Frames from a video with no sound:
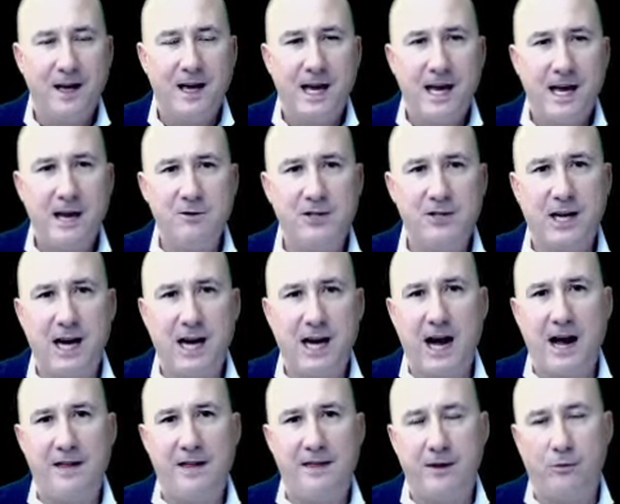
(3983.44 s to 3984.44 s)
He was a
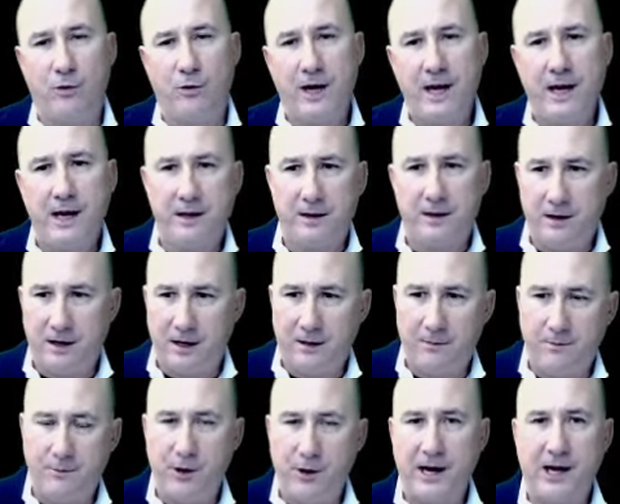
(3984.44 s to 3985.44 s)
guy that would
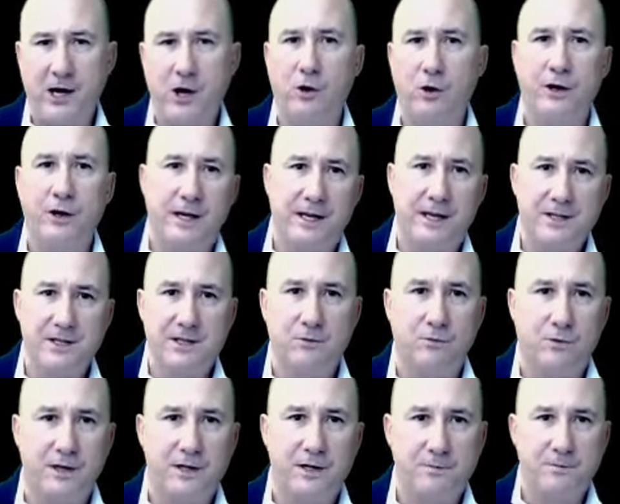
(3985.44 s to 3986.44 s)
break coconuts
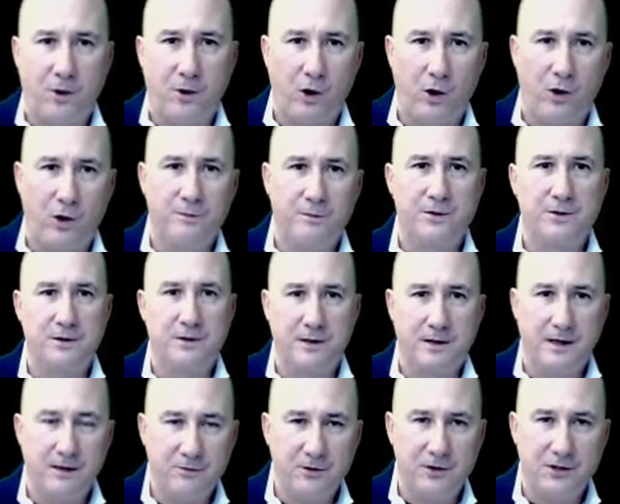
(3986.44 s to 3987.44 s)
with his palms.
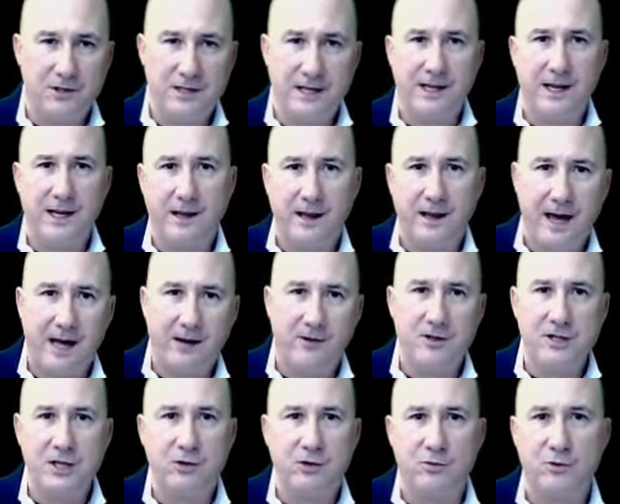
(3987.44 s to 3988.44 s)
He was sending the
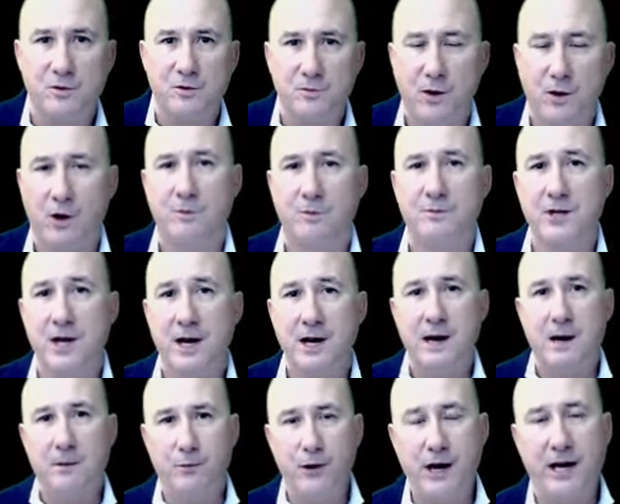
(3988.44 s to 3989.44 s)
energy through his palms,
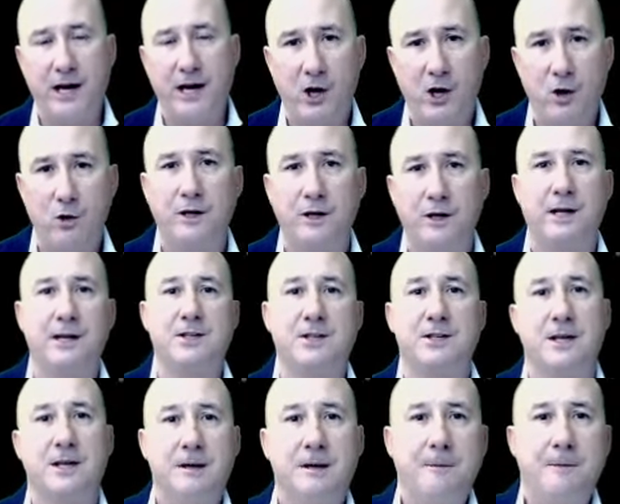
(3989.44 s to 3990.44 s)
breaking coconuts,
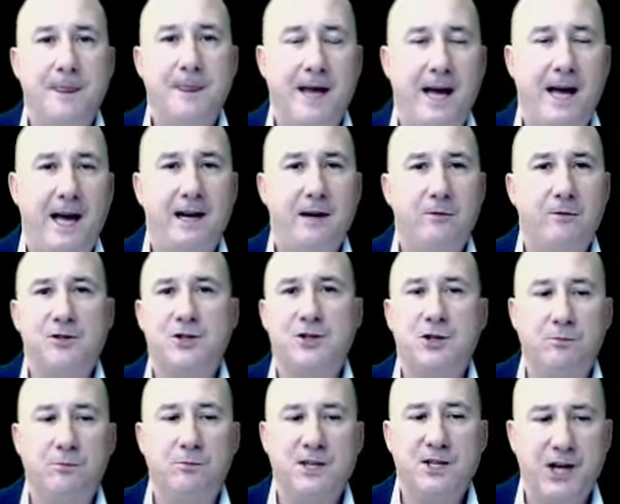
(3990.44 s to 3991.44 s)
and it was too
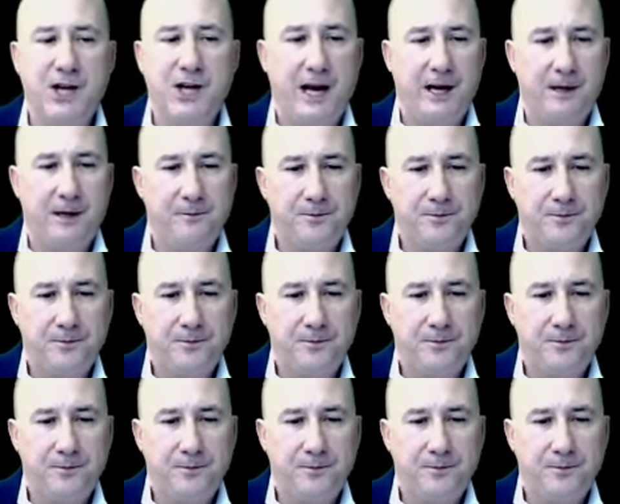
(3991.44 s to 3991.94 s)
much yang.